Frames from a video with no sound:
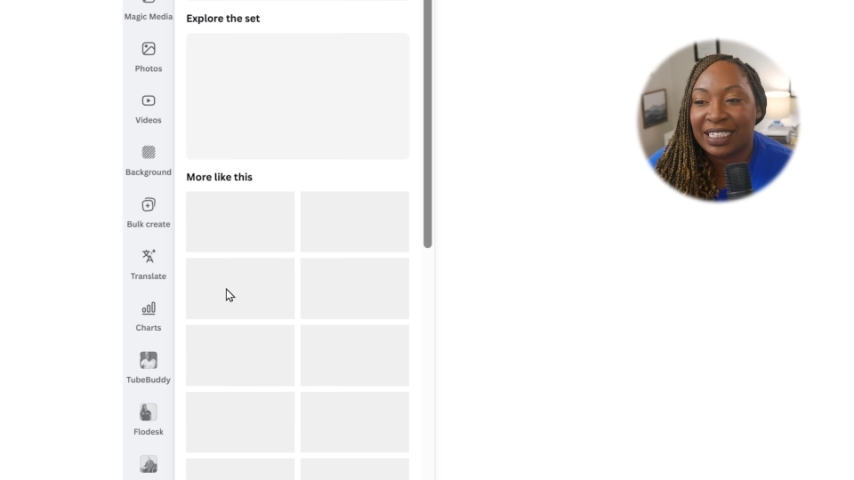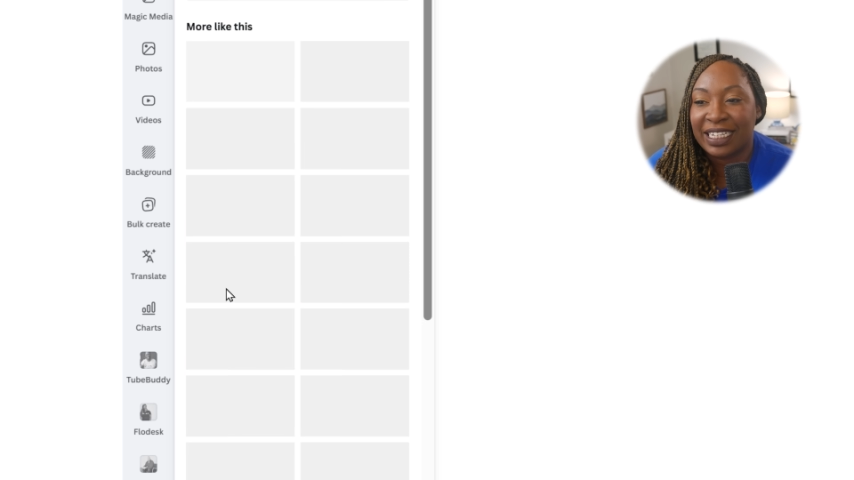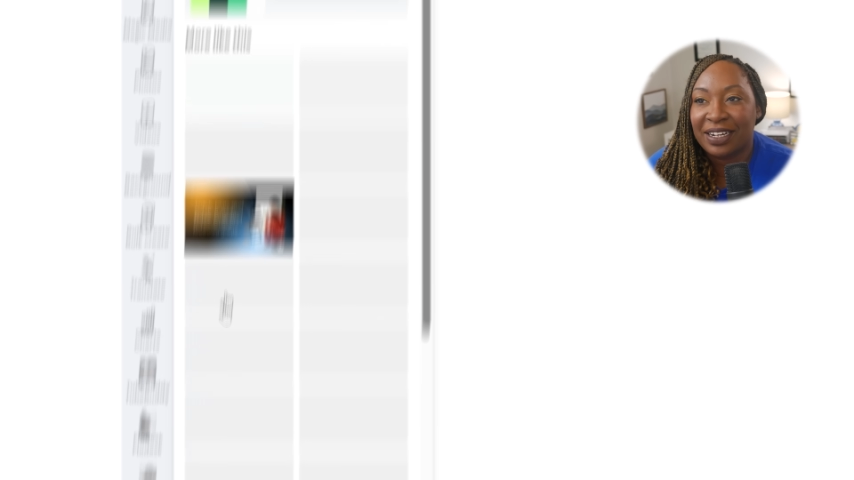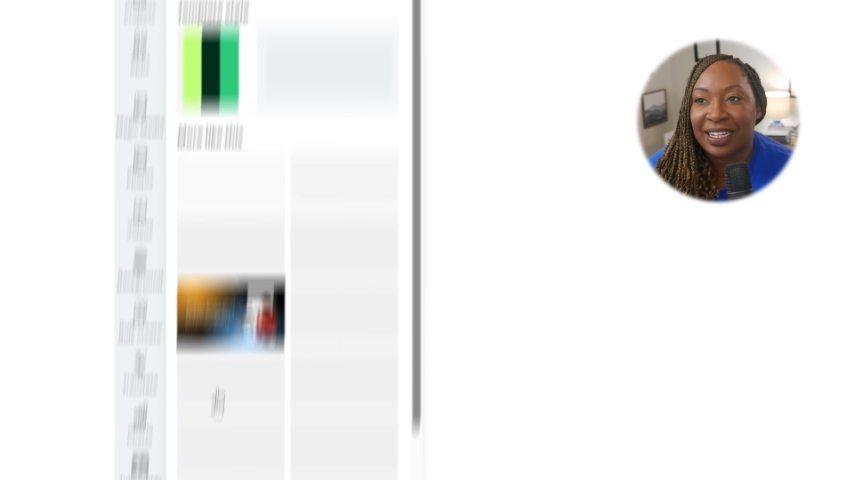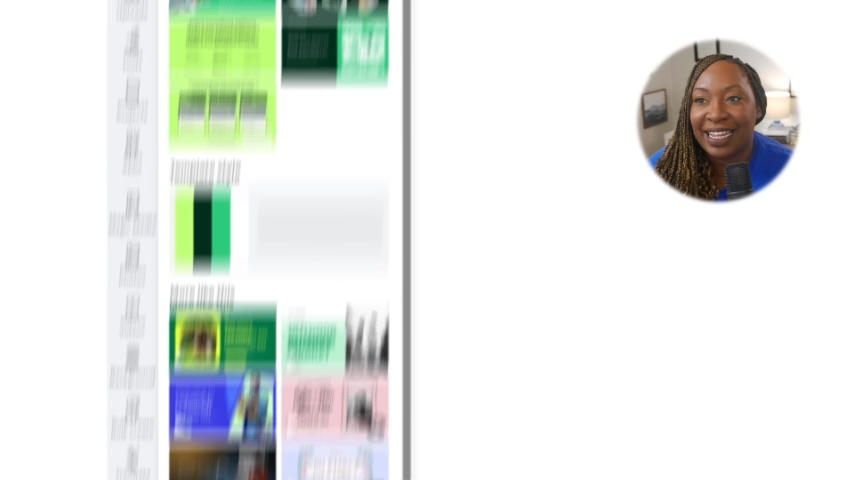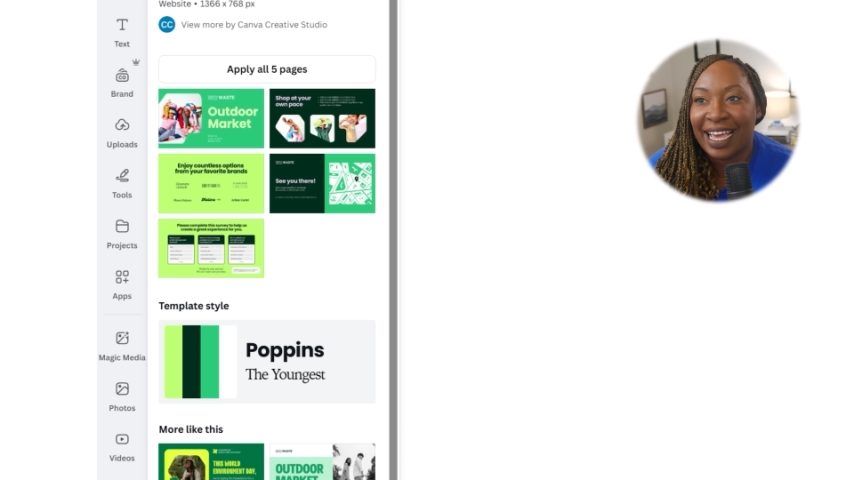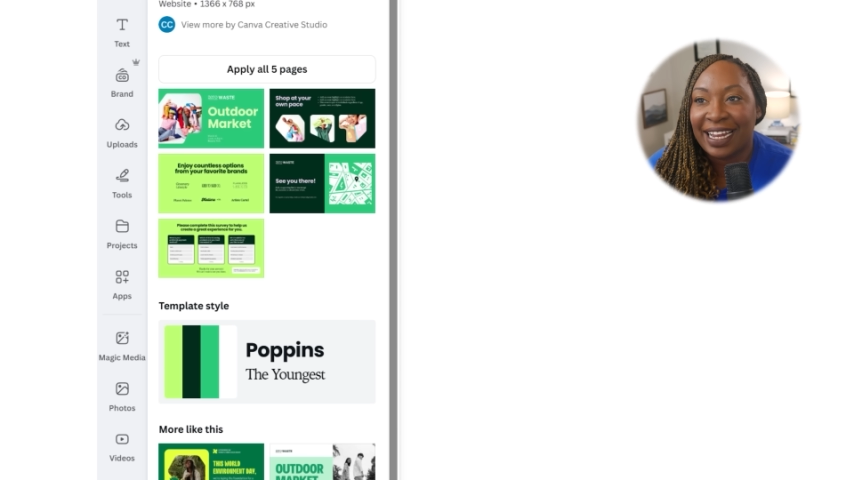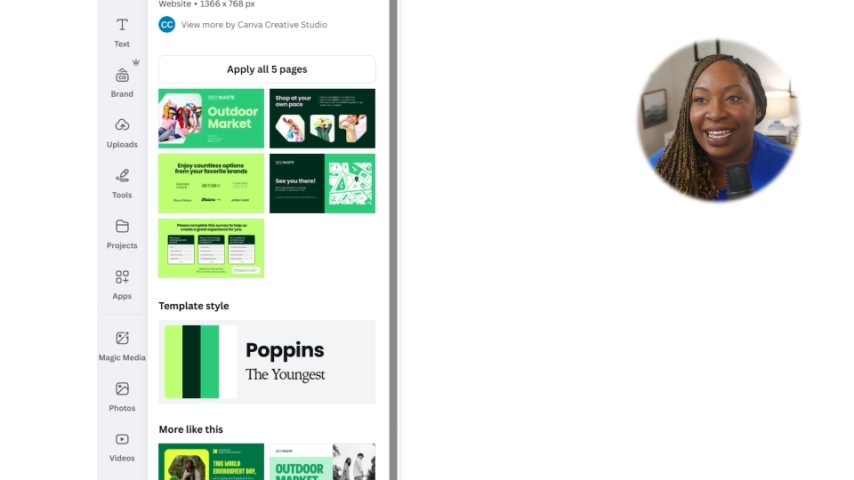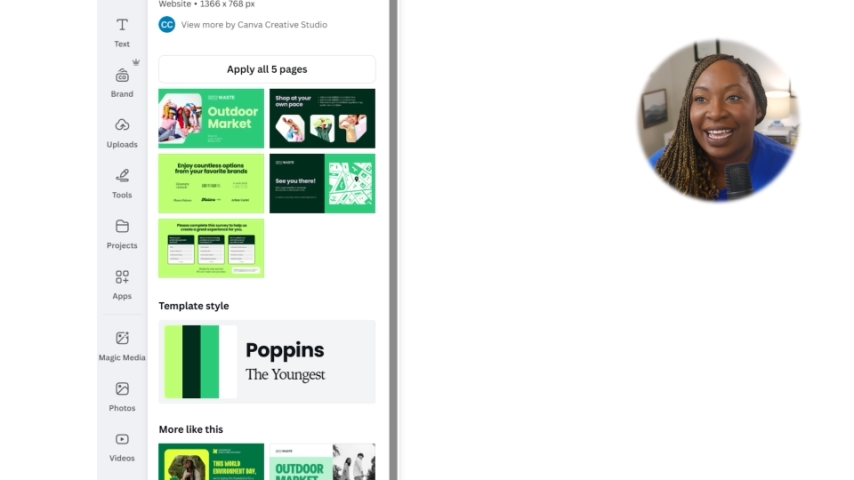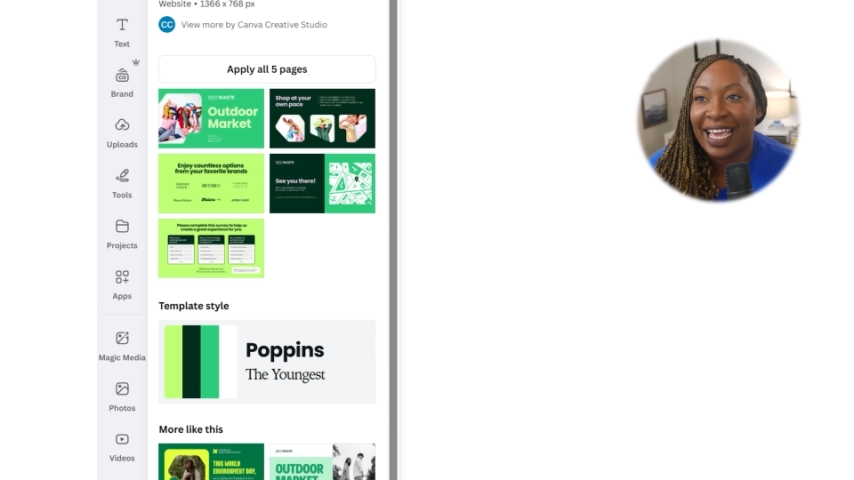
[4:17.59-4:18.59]
click on
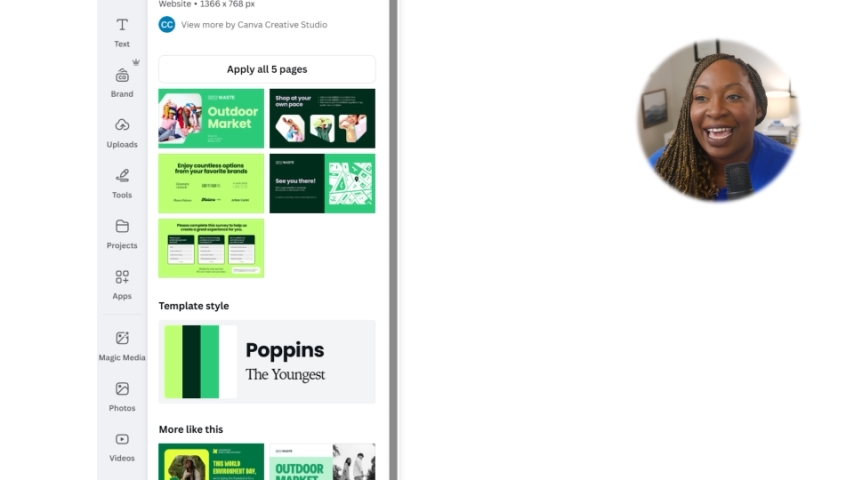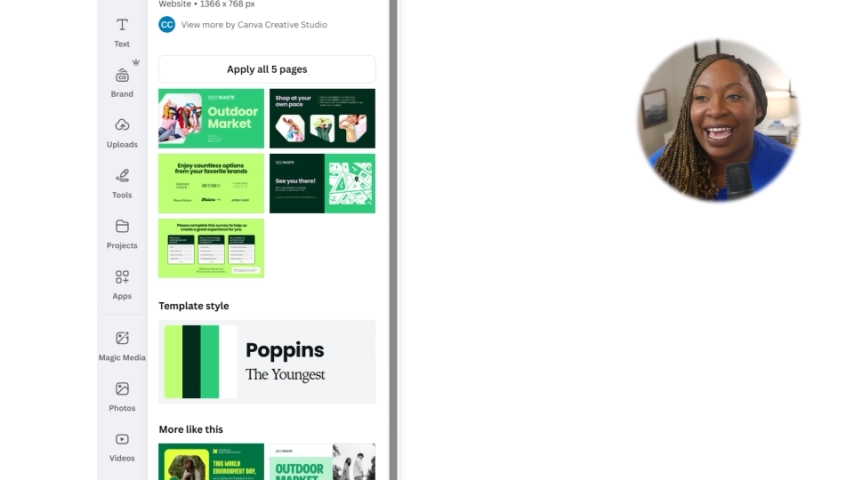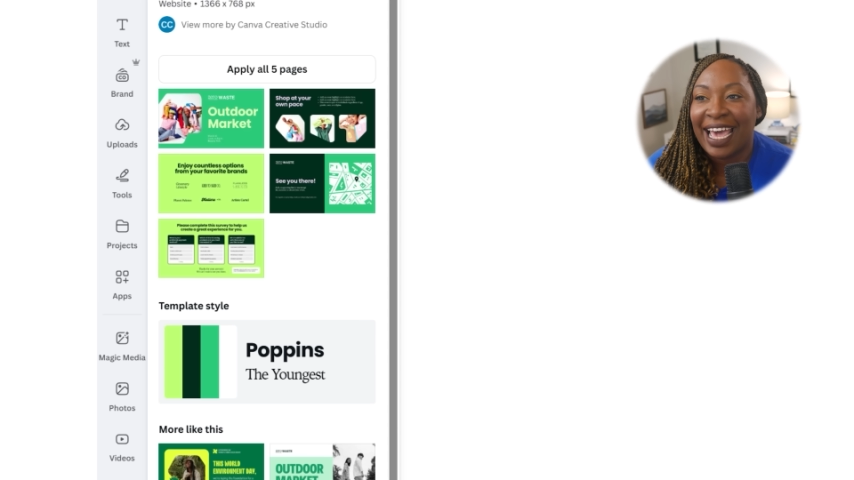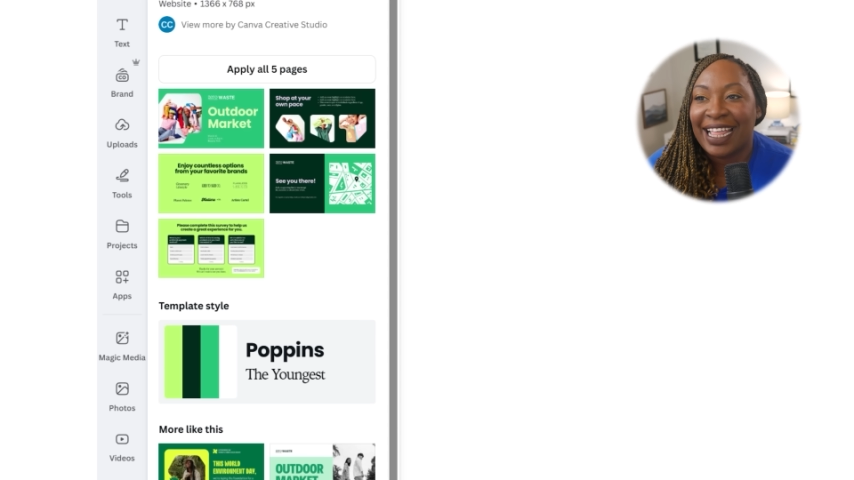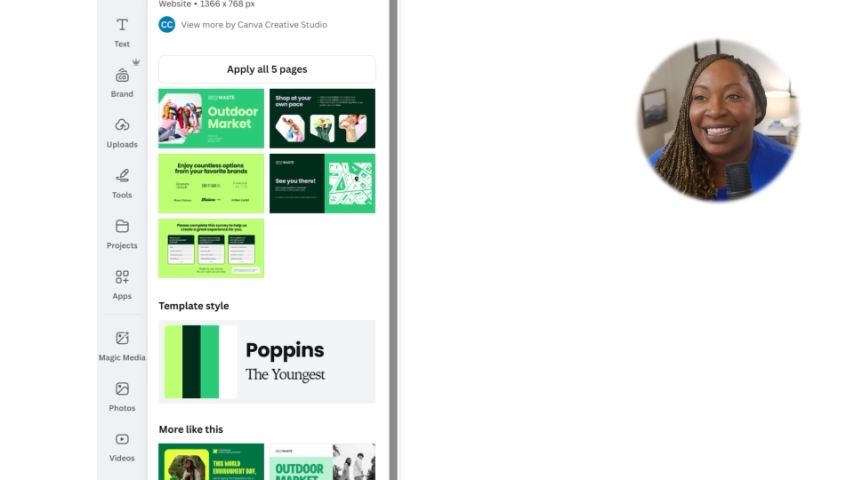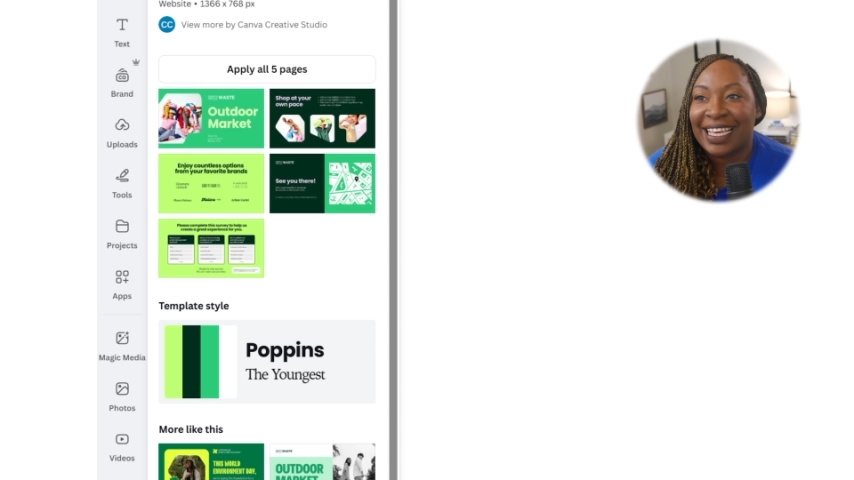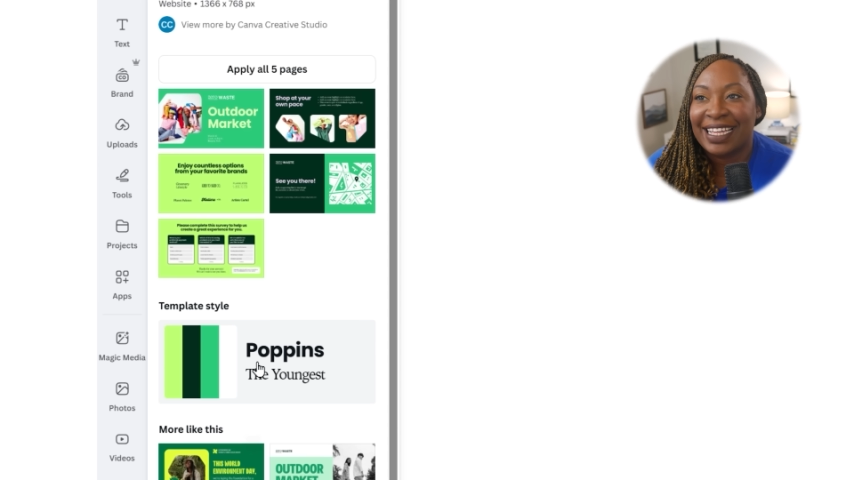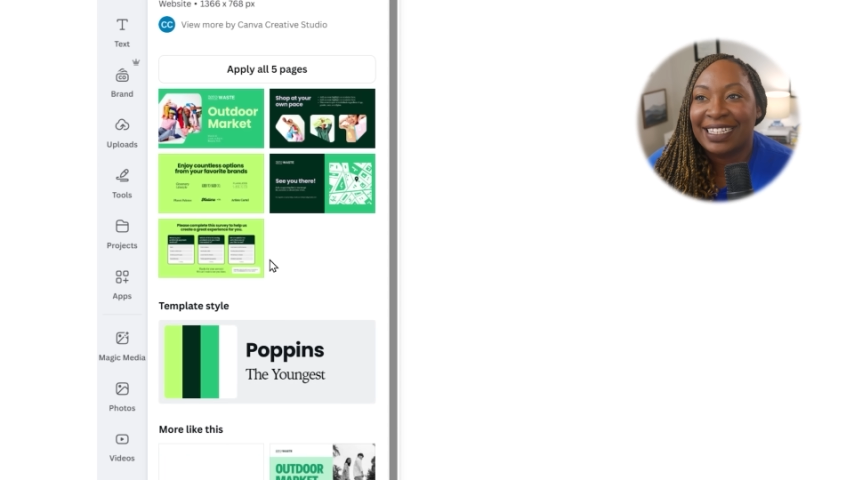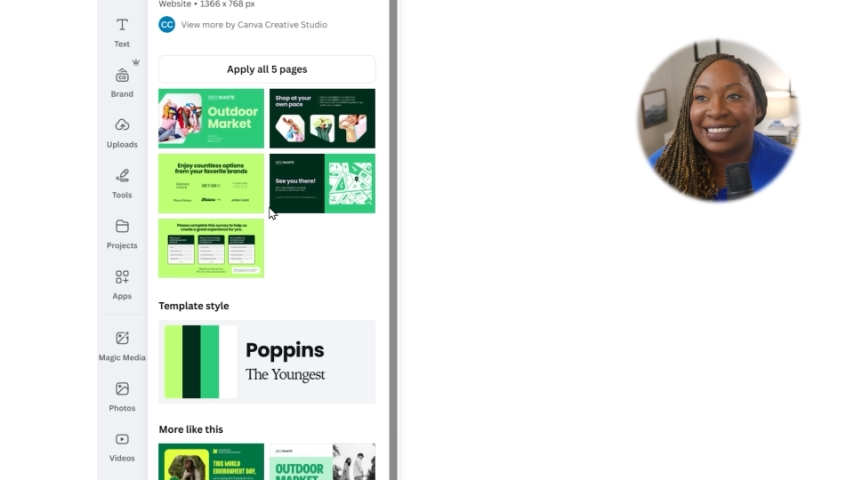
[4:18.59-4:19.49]
that and then